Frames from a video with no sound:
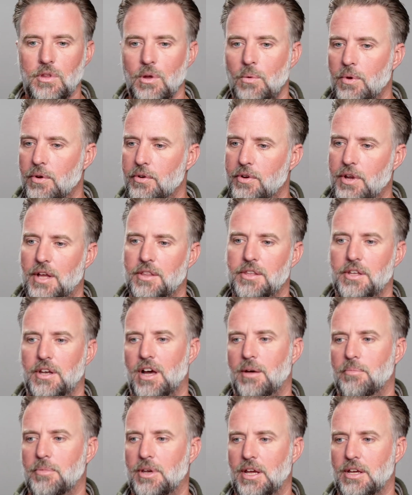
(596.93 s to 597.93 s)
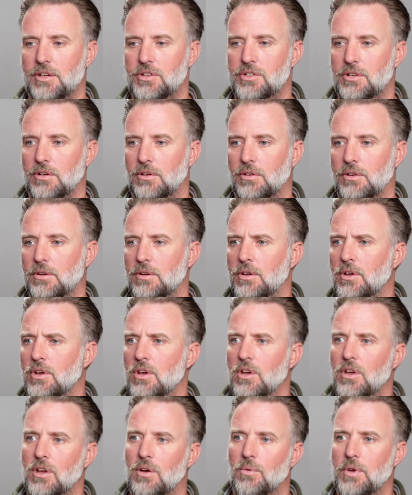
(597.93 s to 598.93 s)
we were non-denominational and
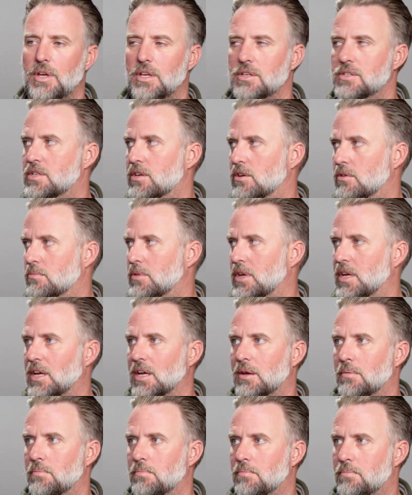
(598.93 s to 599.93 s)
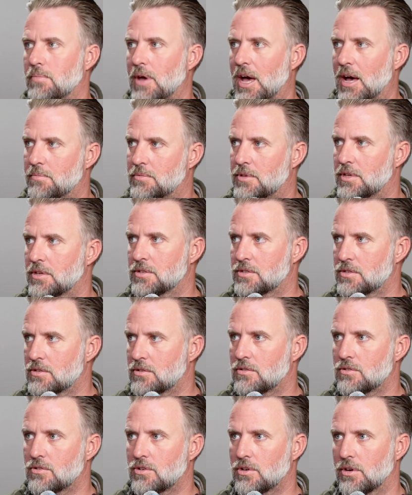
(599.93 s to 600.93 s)
we considered being a Baptist
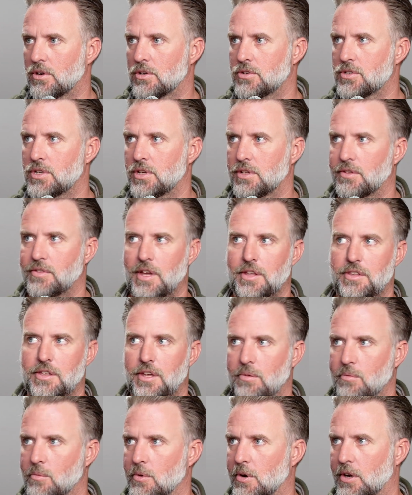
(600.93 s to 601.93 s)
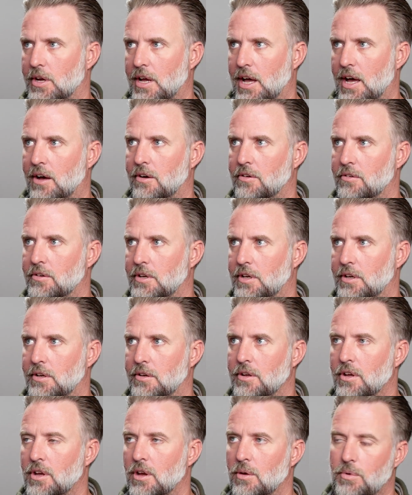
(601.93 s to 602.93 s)
church, and that didn't work out,
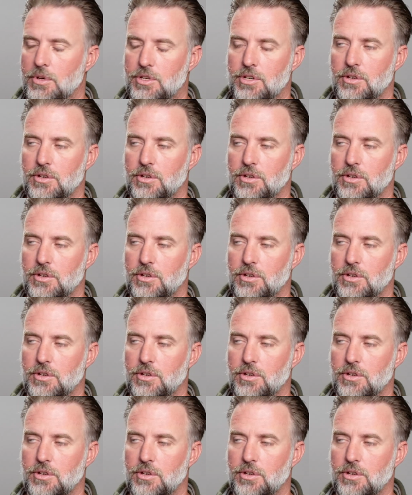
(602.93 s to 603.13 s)
and we